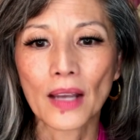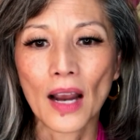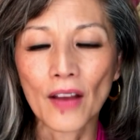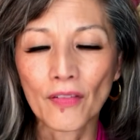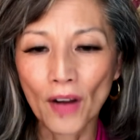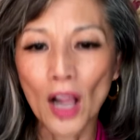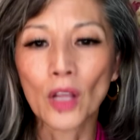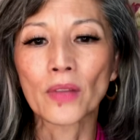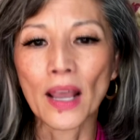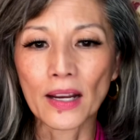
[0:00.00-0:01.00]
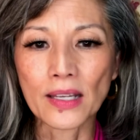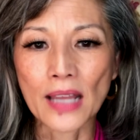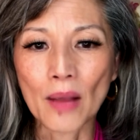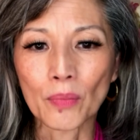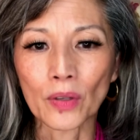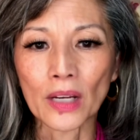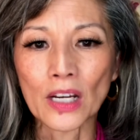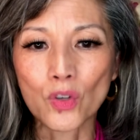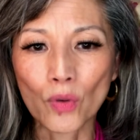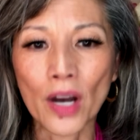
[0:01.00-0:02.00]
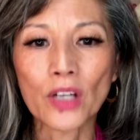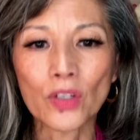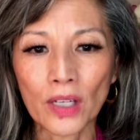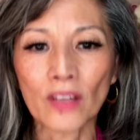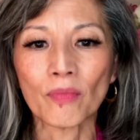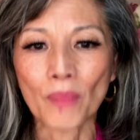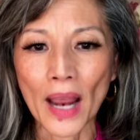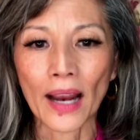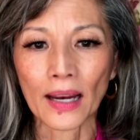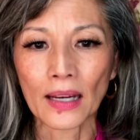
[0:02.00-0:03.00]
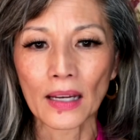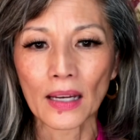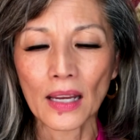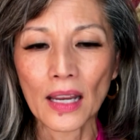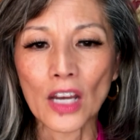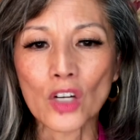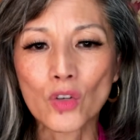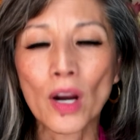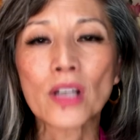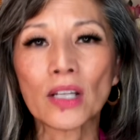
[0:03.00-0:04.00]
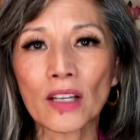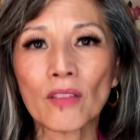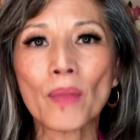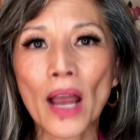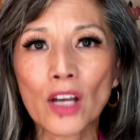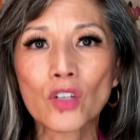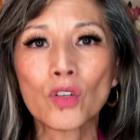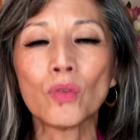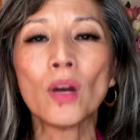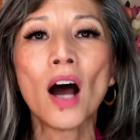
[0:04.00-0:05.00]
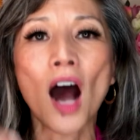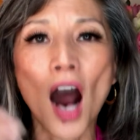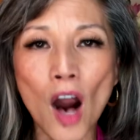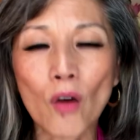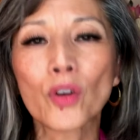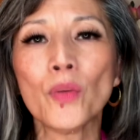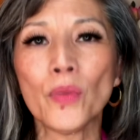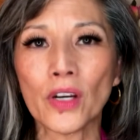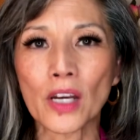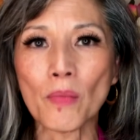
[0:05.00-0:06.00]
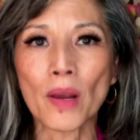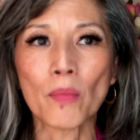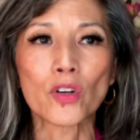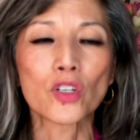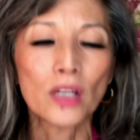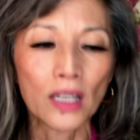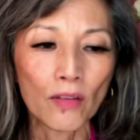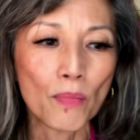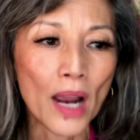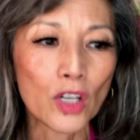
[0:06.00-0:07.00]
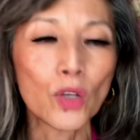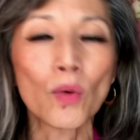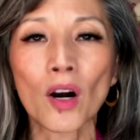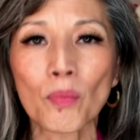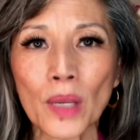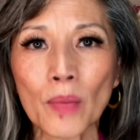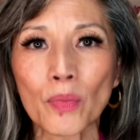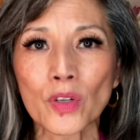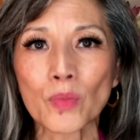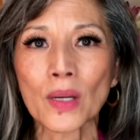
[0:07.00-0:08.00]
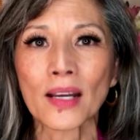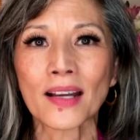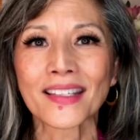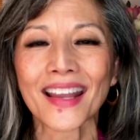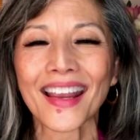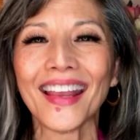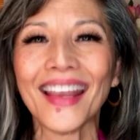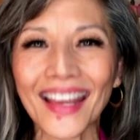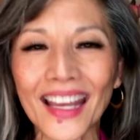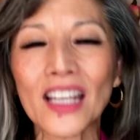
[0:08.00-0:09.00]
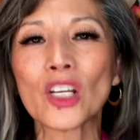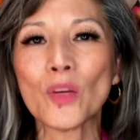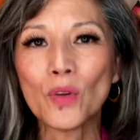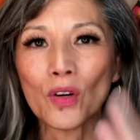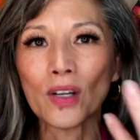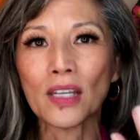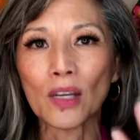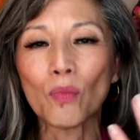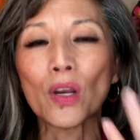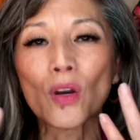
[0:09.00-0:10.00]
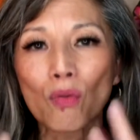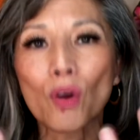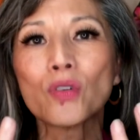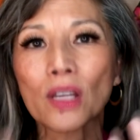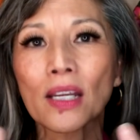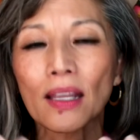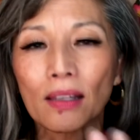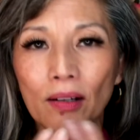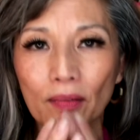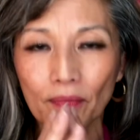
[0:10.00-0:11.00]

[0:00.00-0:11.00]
I follow that example in trying to give back, in trying to give back to our community members, to give back to our peoples, because in community we grow together.